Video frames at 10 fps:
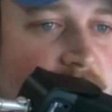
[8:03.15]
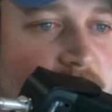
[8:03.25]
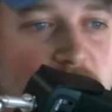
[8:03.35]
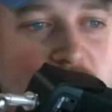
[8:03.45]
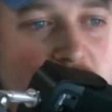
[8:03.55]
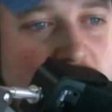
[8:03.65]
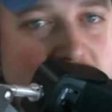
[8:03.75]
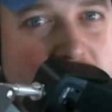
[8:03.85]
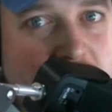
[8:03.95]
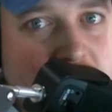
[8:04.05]
You could go
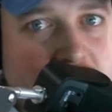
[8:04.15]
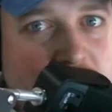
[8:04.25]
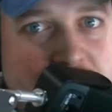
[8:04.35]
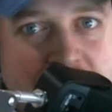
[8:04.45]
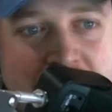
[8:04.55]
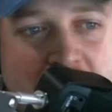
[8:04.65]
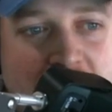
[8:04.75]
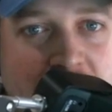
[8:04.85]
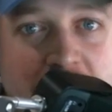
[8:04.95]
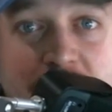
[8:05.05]
a defender
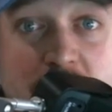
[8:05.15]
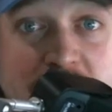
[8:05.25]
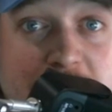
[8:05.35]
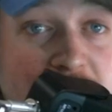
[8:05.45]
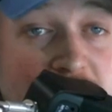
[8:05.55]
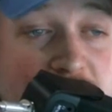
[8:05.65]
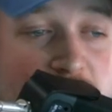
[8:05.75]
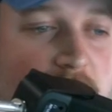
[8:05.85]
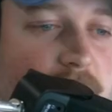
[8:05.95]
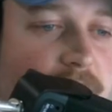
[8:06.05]
like they have Otamendi as
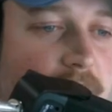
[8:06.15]
well.